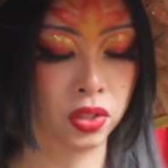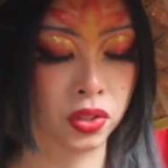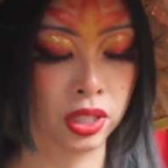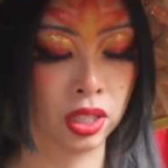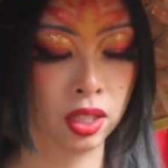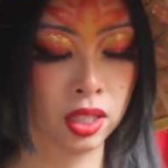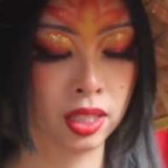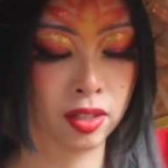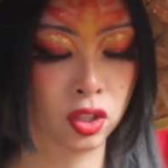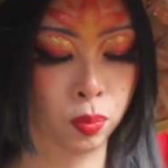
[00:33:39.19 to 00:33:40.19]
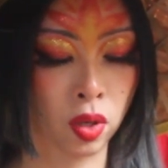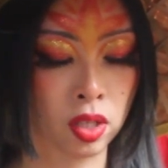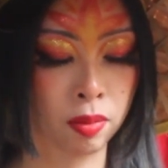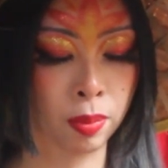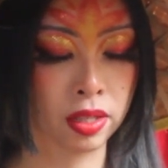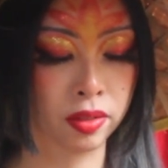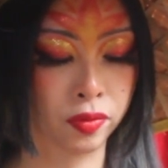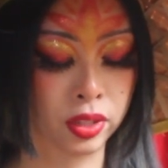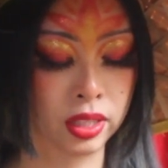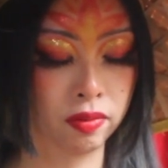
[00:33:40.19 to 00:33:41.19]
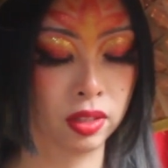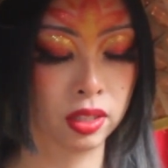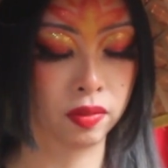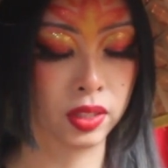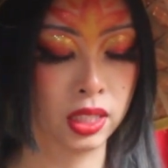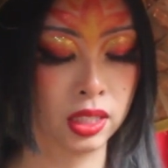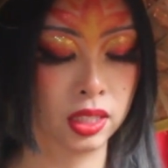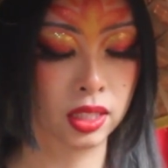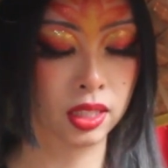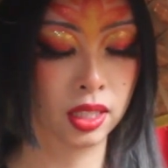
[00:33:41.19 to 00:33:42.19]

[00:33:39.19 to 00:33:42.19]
the healing tears brought on by the forgiveness of sins.